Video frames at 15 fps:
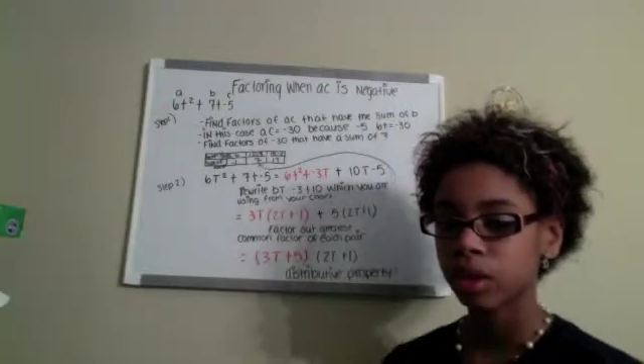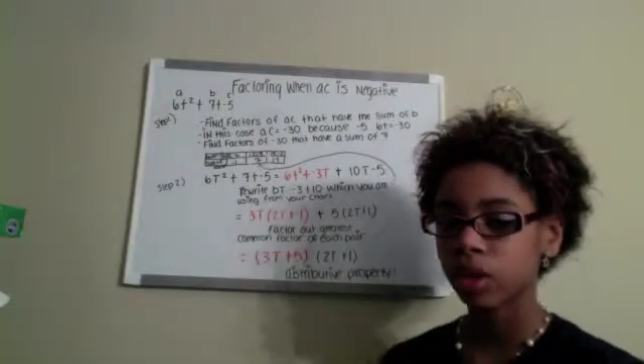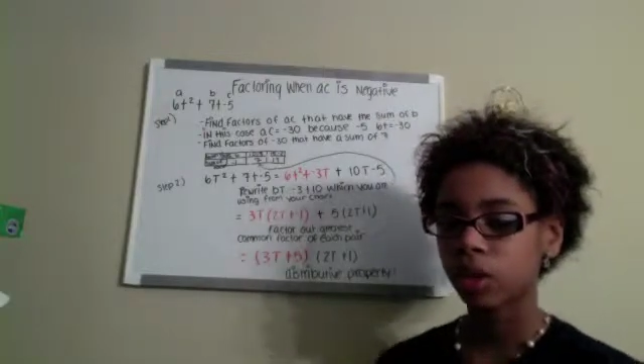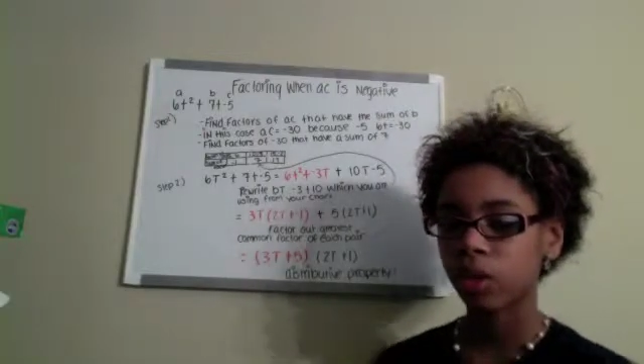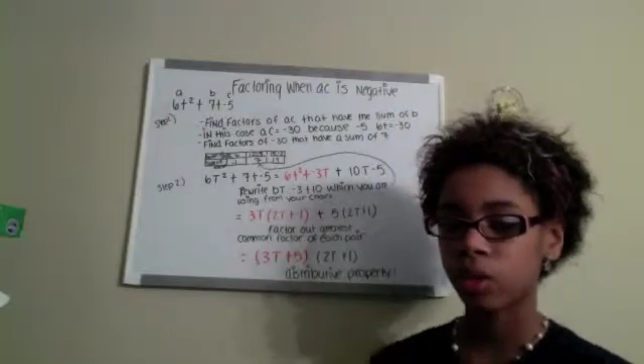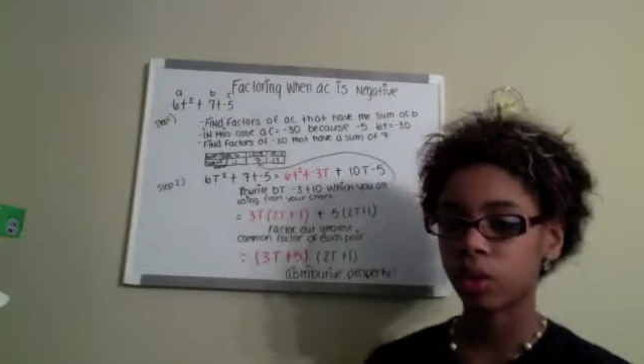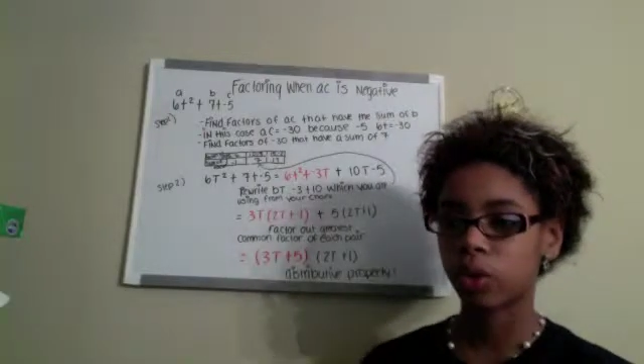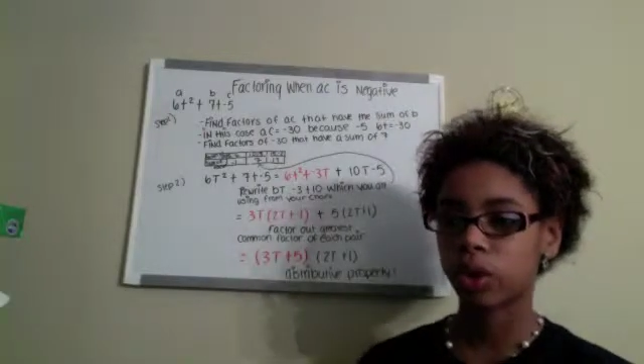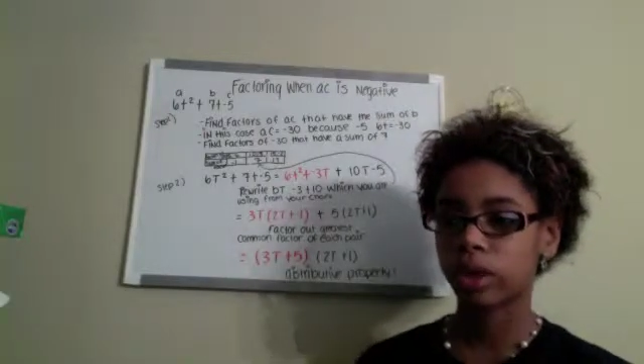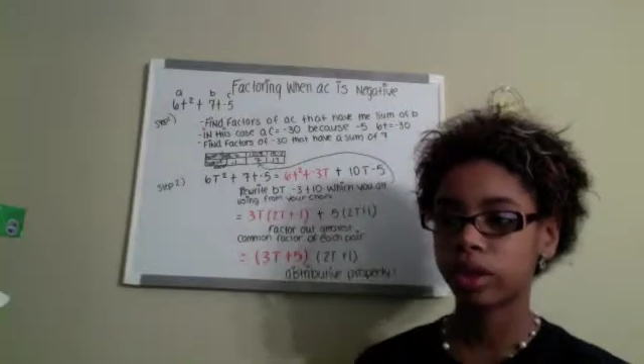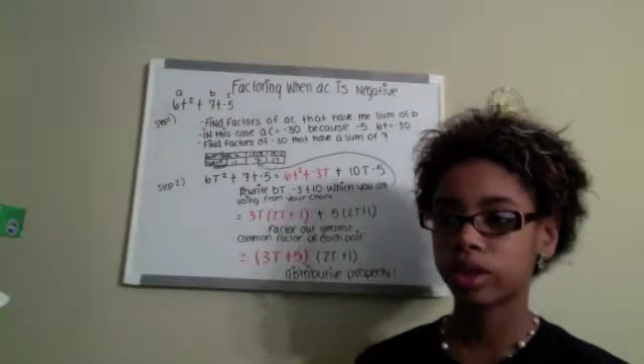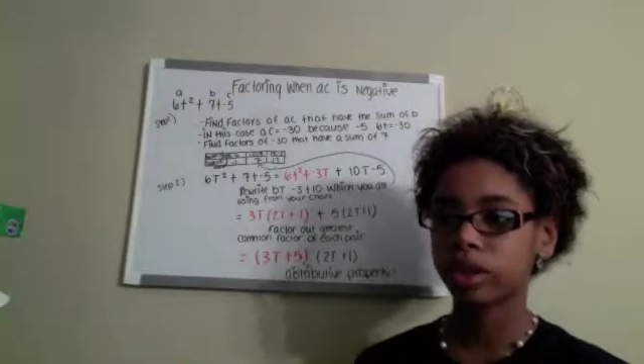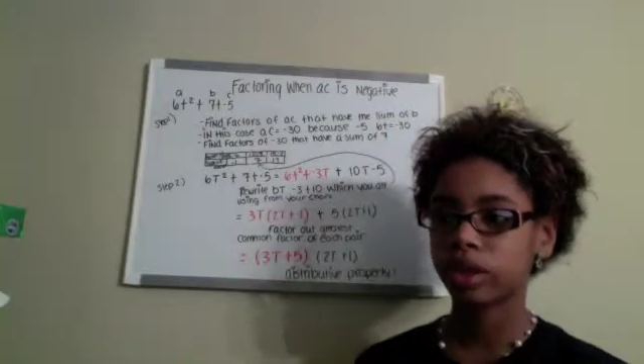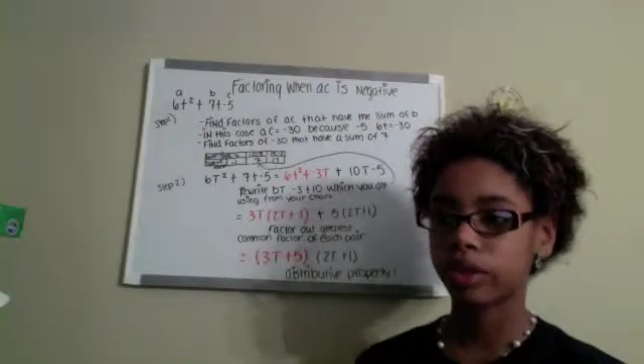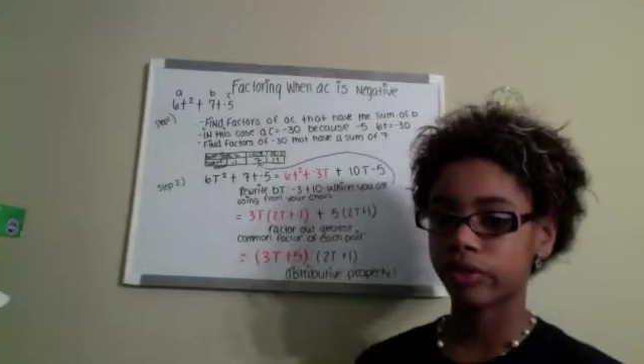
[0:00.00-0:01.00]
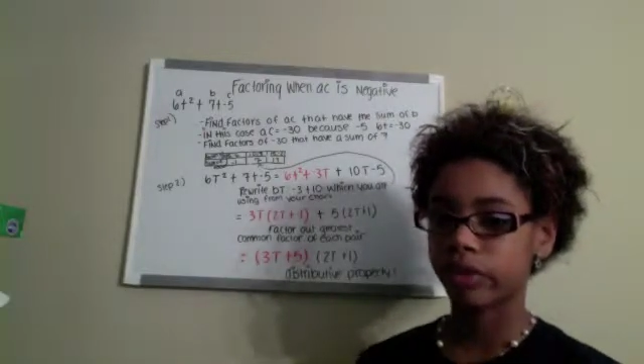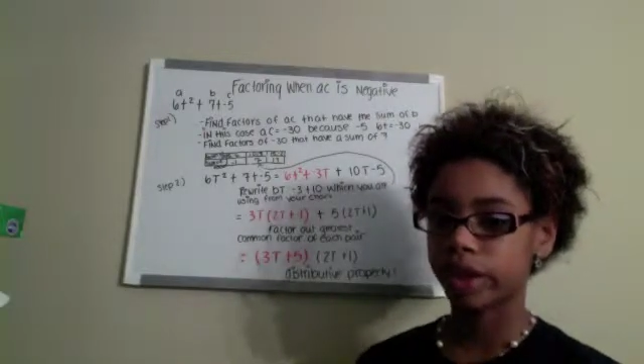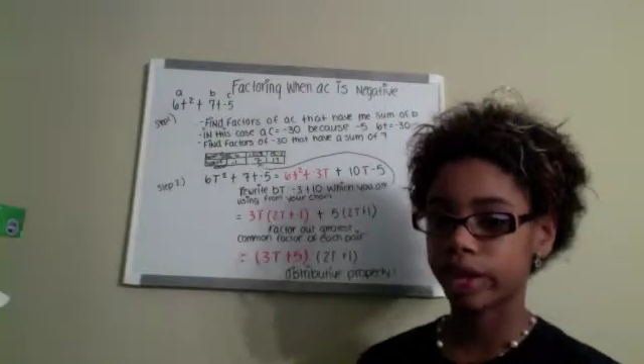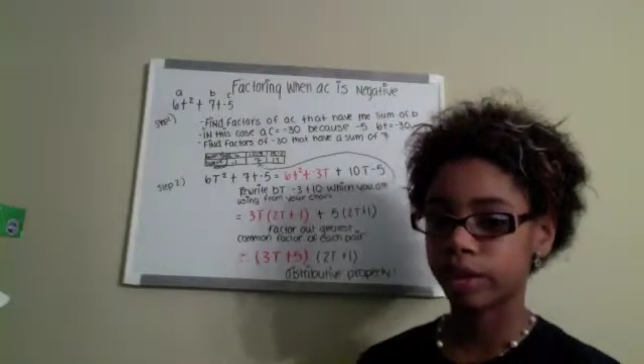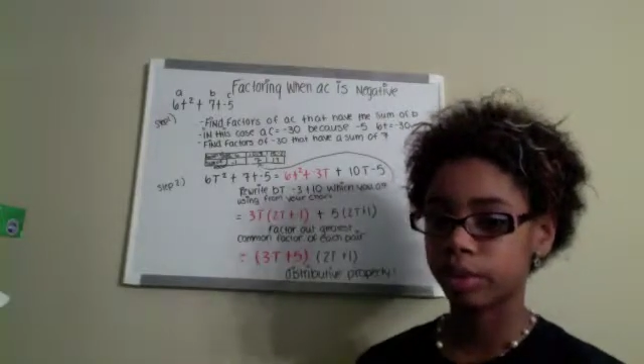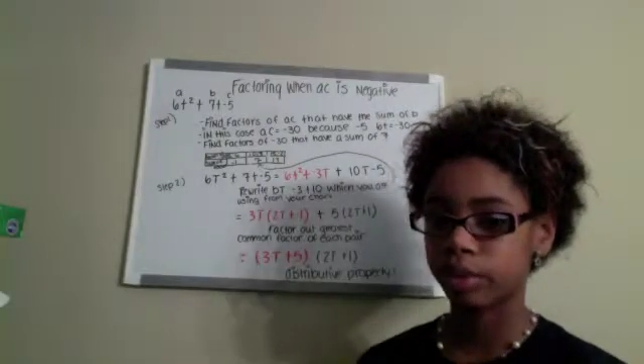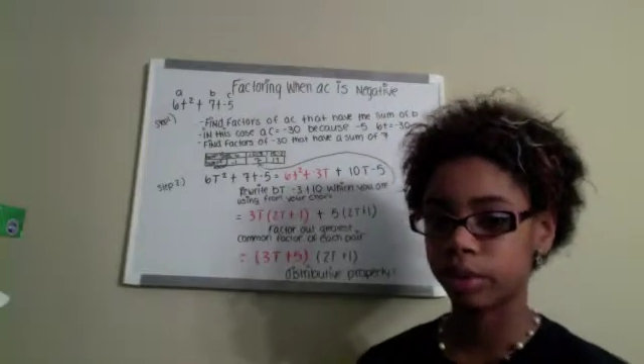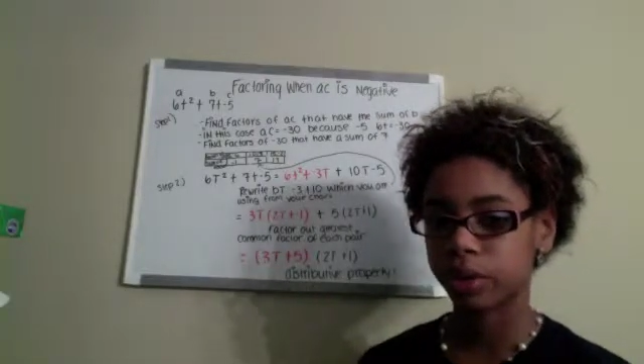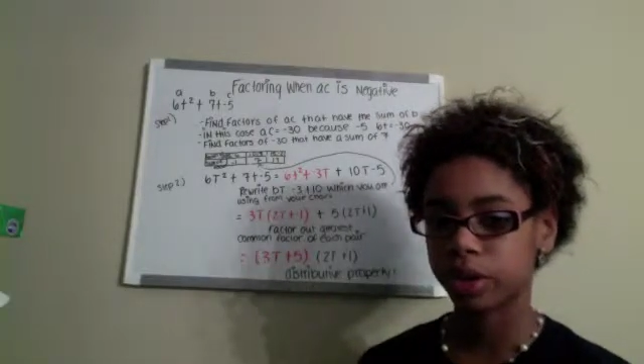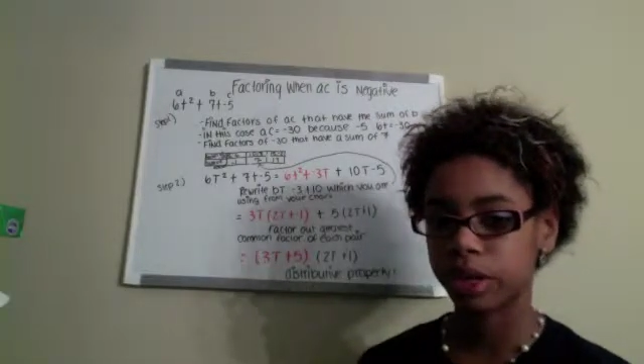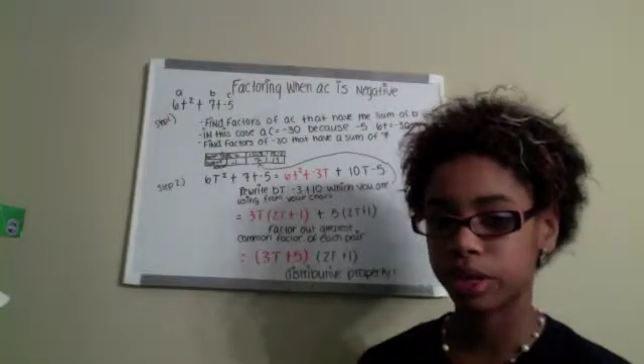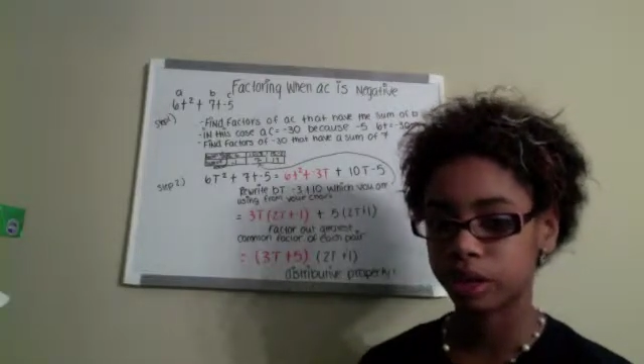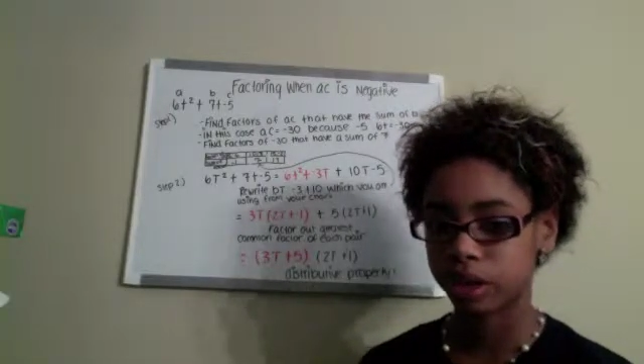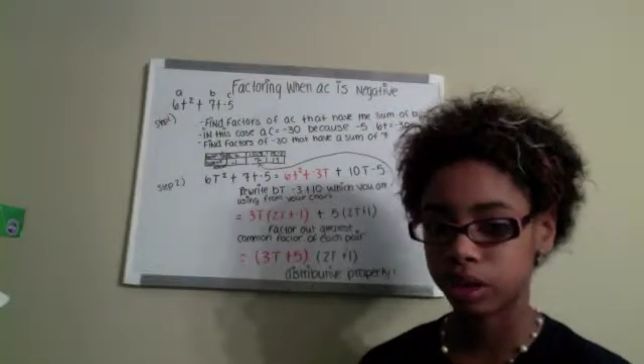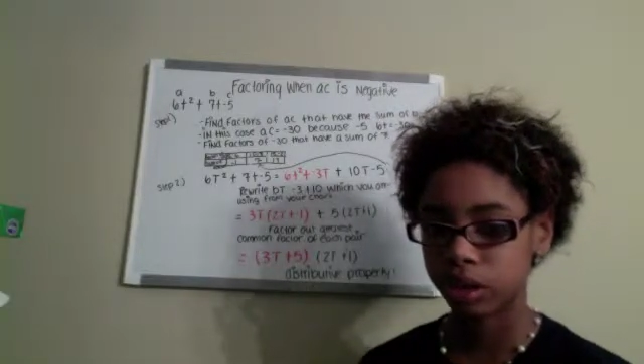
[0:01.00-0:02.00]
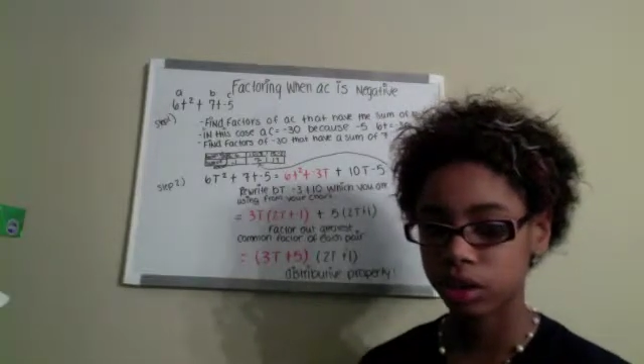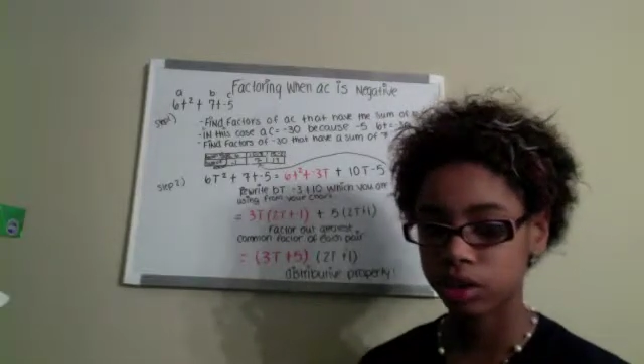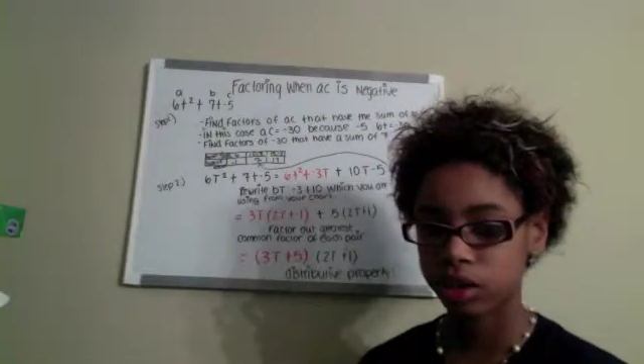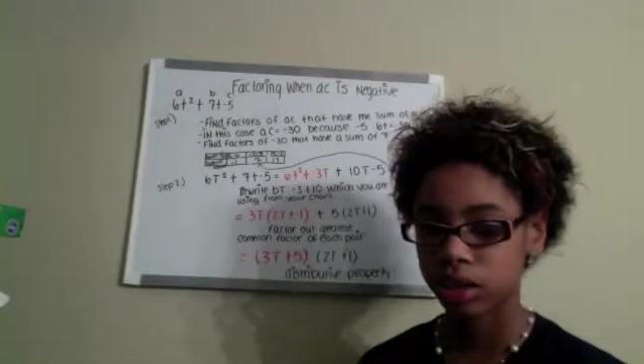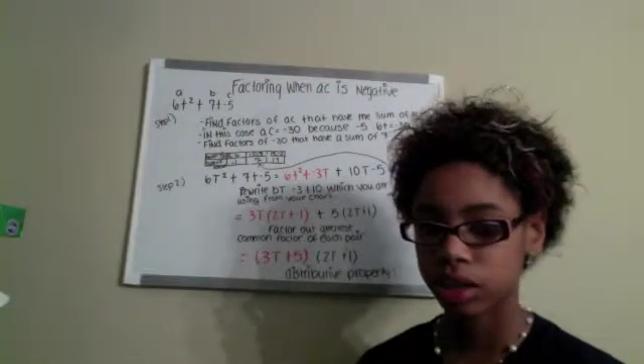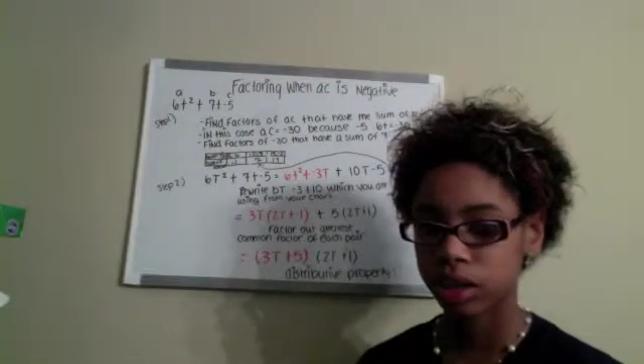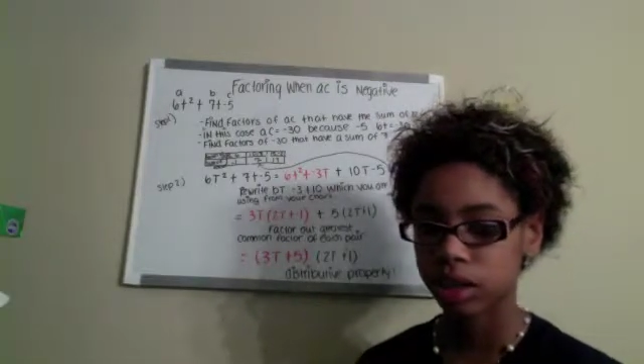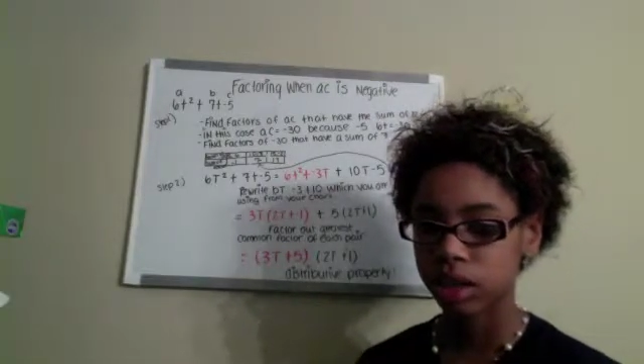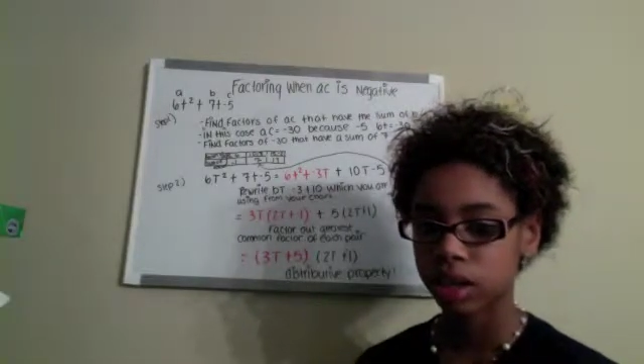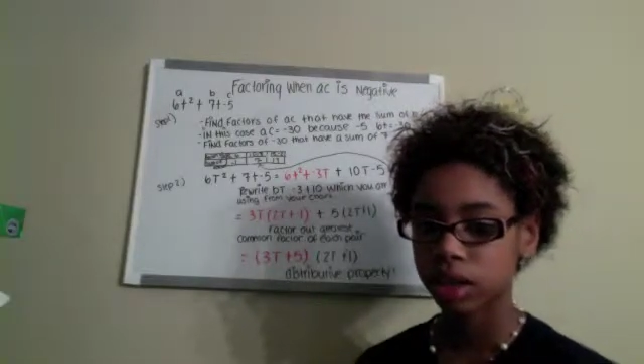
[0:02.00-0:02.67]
or the variable that you're using,